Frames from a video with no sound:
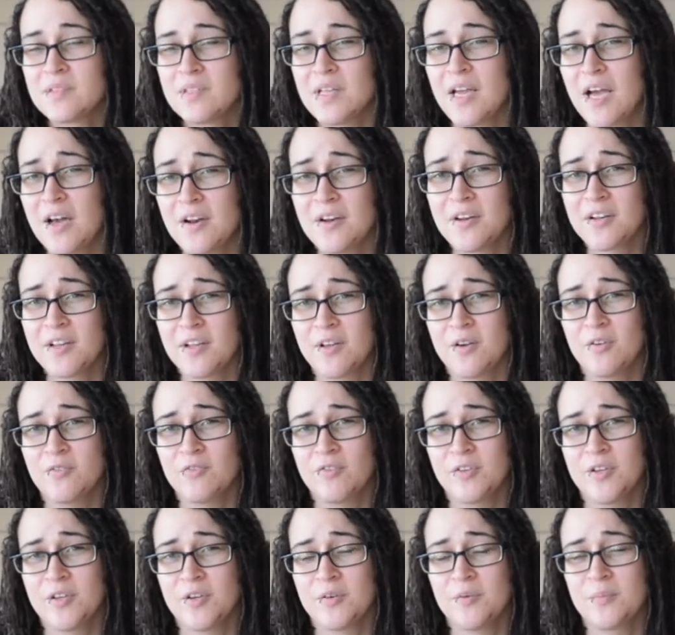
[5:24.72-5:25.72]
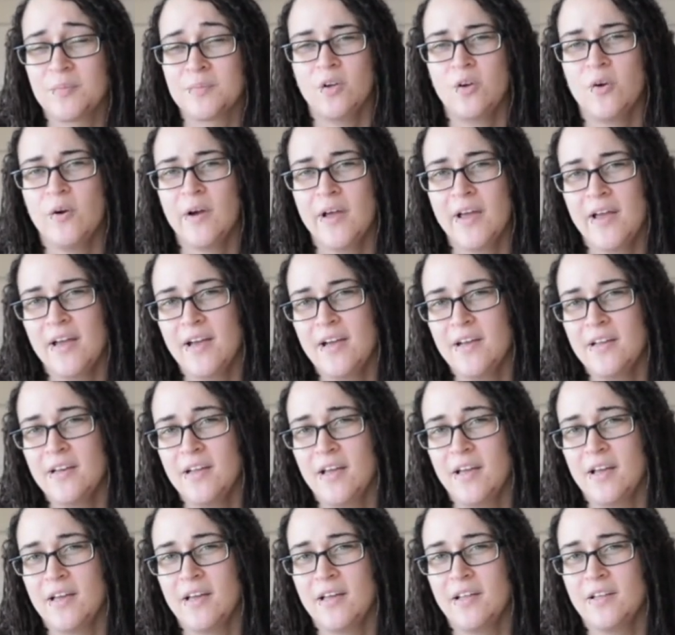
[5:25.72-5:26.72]
How did it go for you? Go ahead
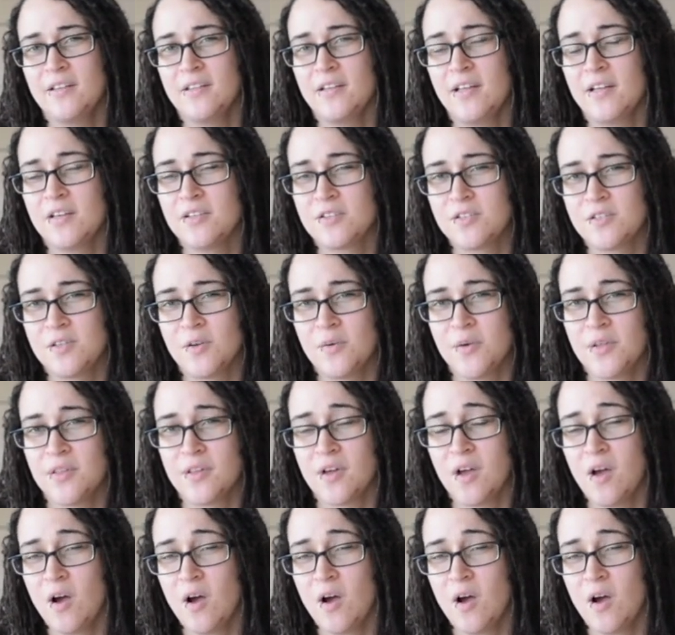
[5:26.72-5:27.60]
and let us know in the